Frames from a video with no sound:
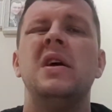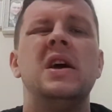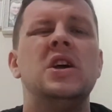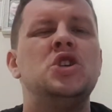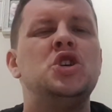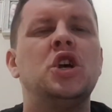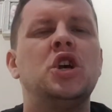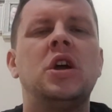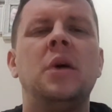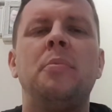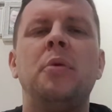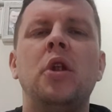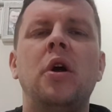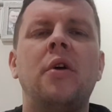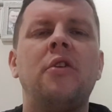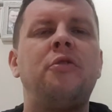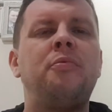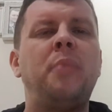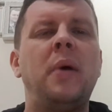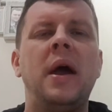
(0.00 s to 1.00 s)
Took up a lot
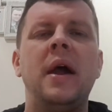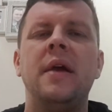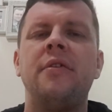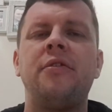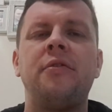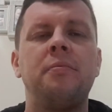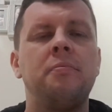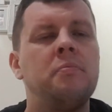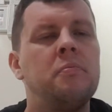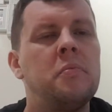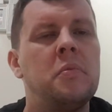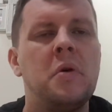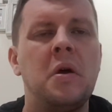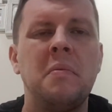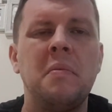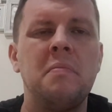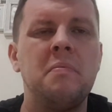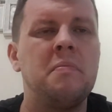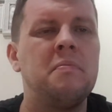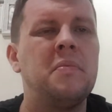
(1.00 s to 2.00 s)
of space,
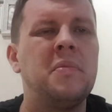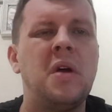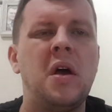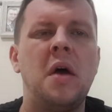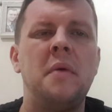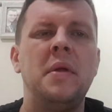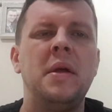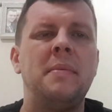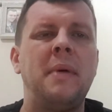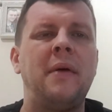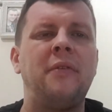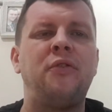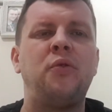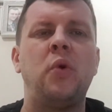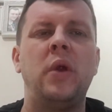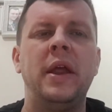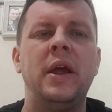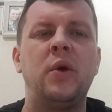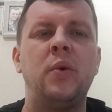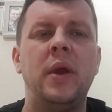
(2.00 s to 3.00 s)
only about
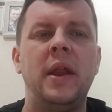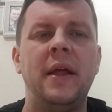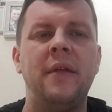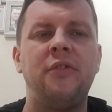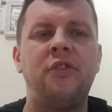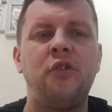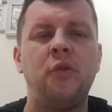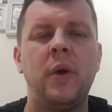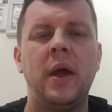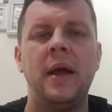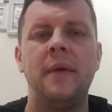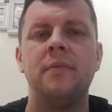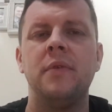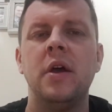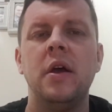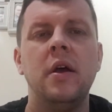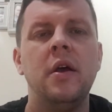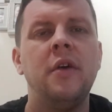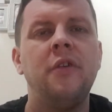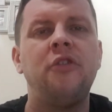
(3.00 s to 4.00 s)
20 quid into it.